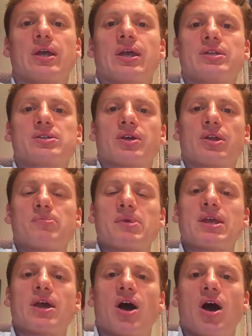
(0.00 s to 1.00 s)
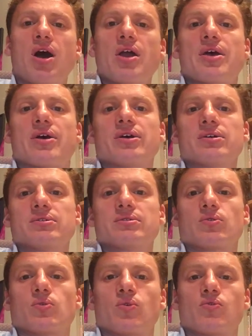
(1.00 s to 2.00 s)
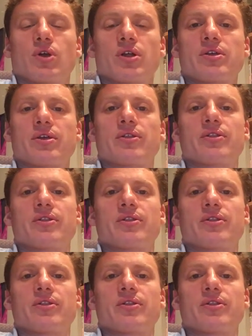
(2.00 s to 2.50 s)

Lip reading: it's going to be higher, or rather